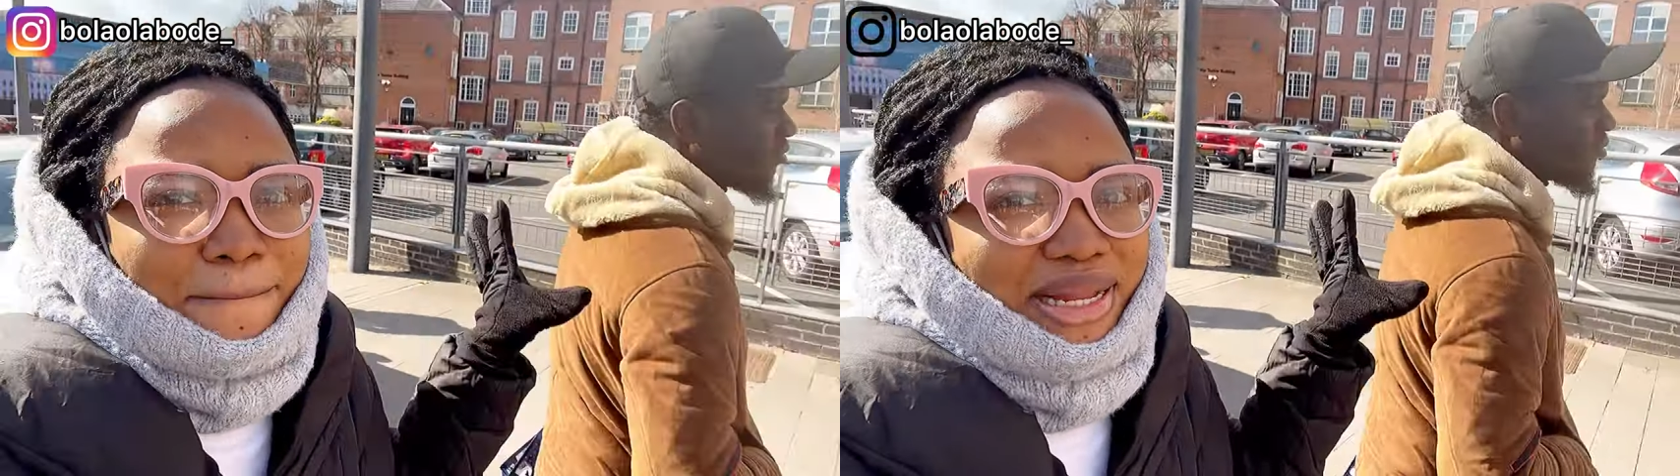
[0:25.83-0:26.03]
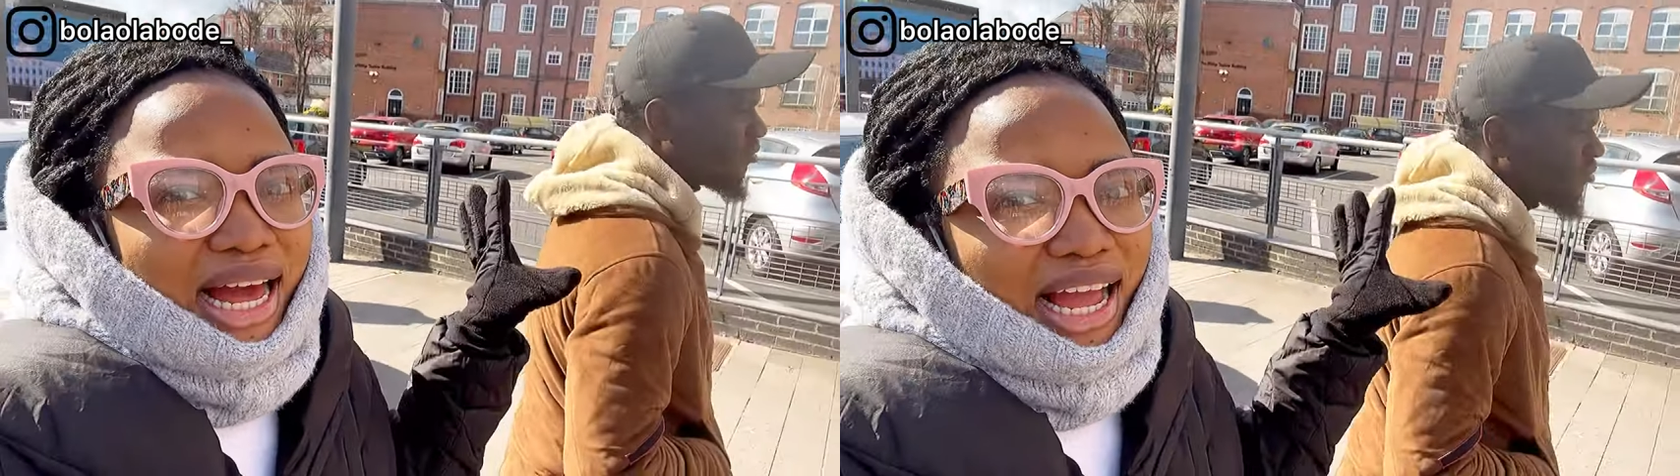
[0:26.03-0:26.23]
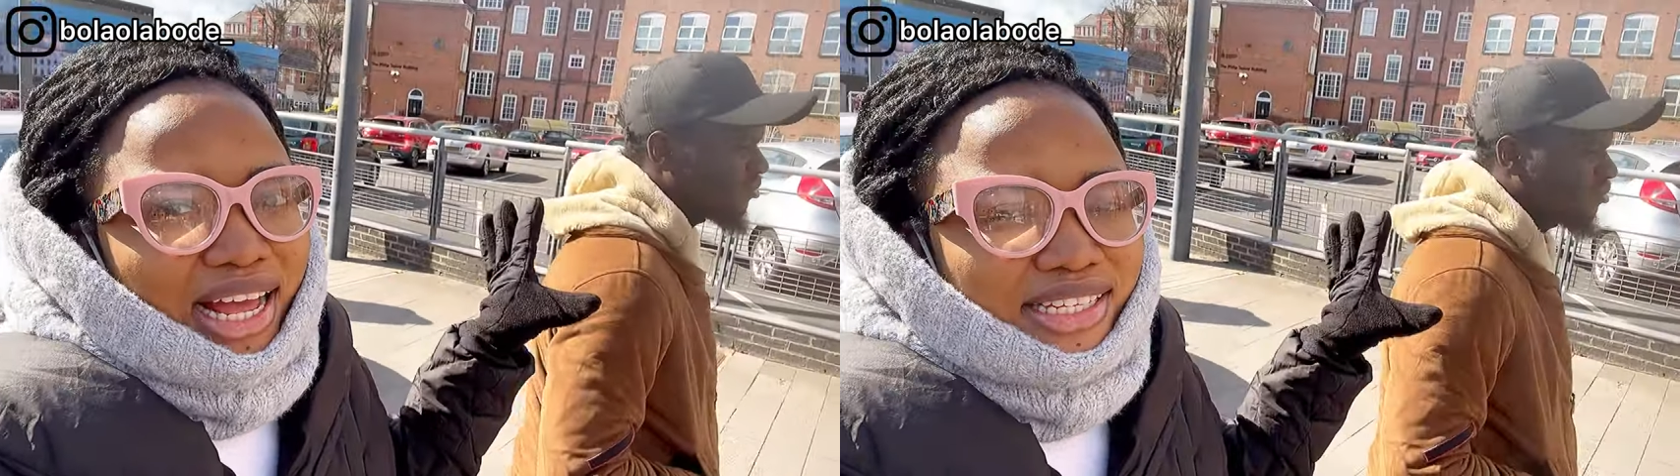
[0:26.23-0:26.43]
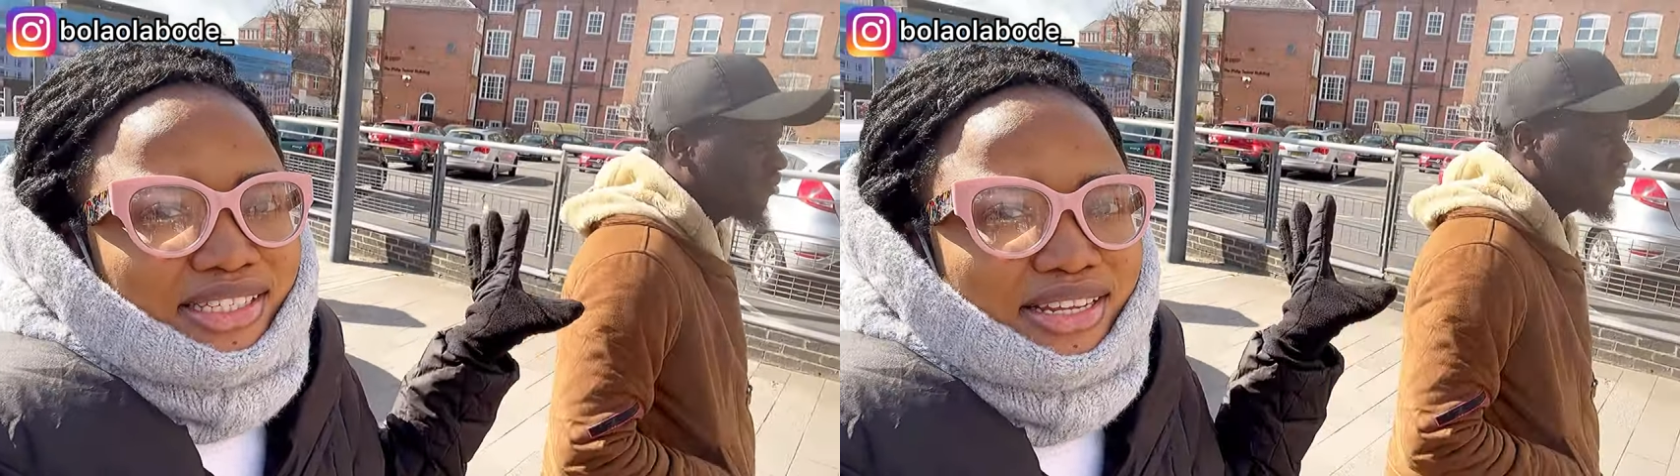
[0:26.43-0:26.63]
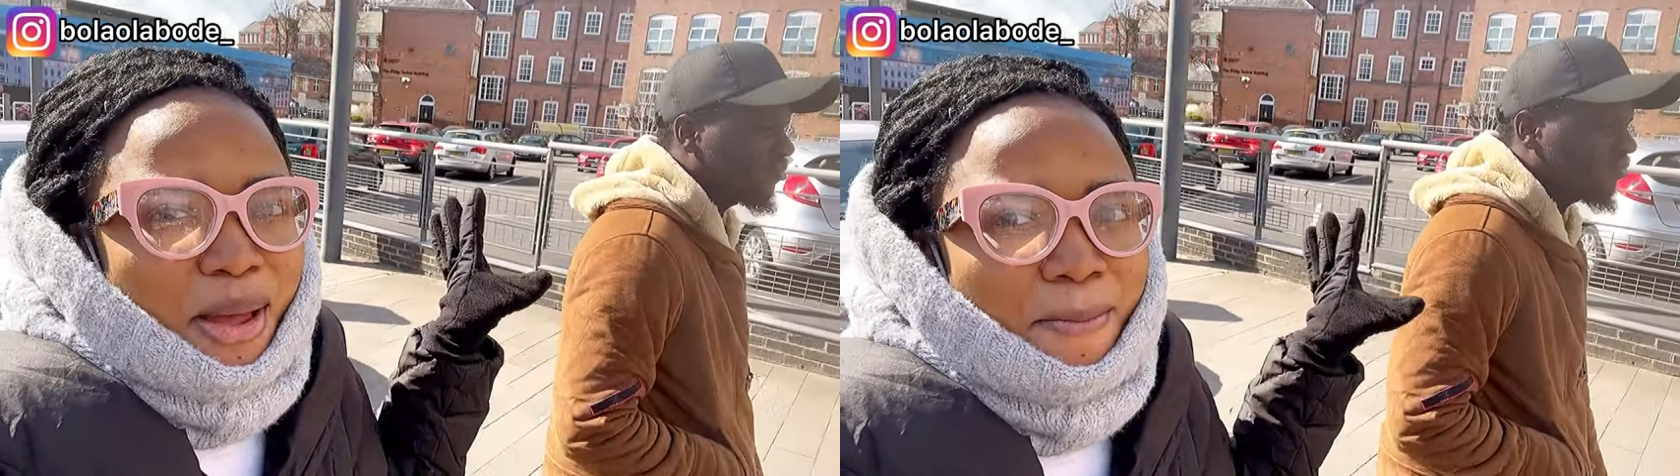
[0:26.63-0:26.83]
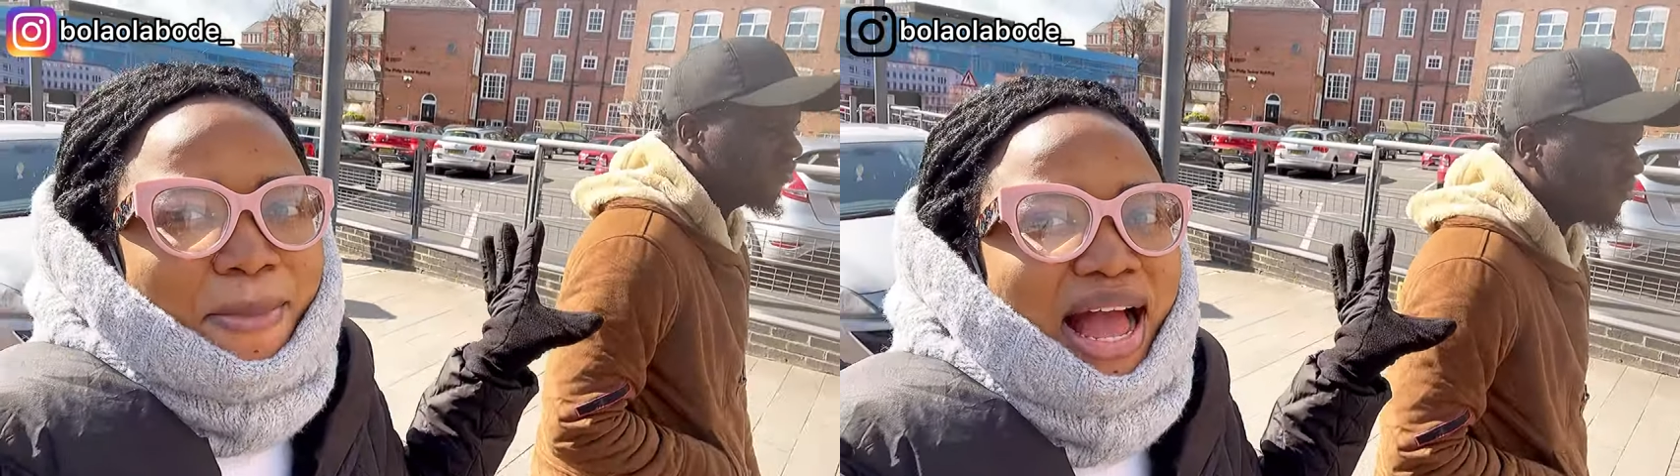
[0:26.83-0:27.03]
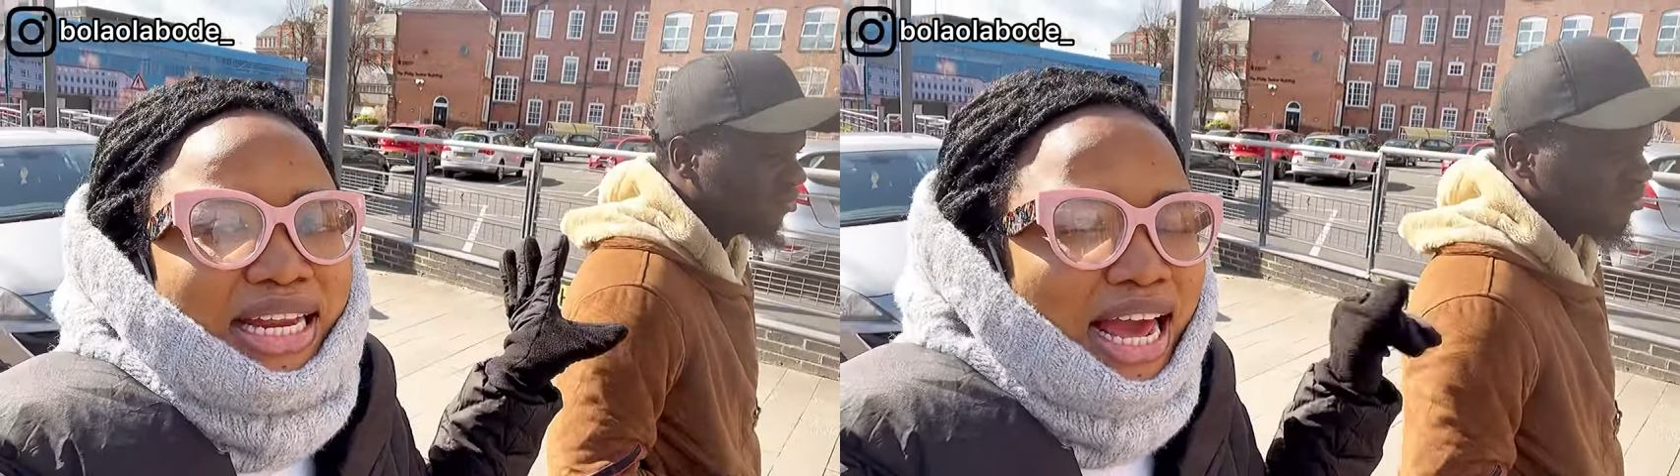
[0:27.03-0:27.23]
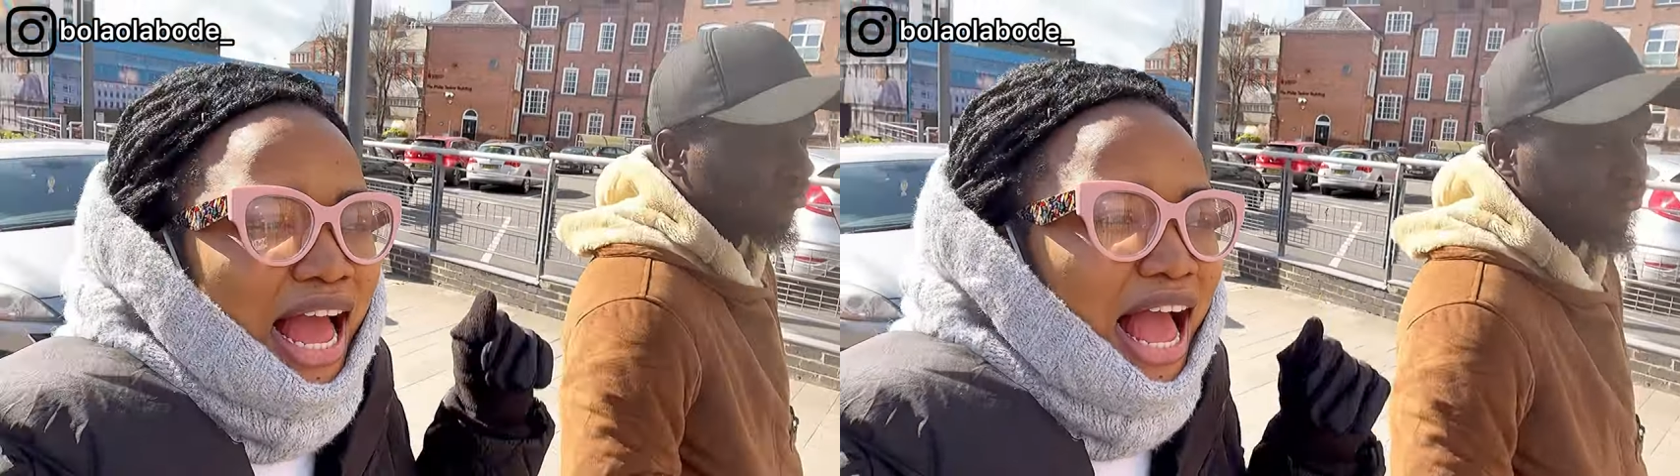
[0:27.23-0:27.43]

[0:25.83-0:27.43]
black ass man,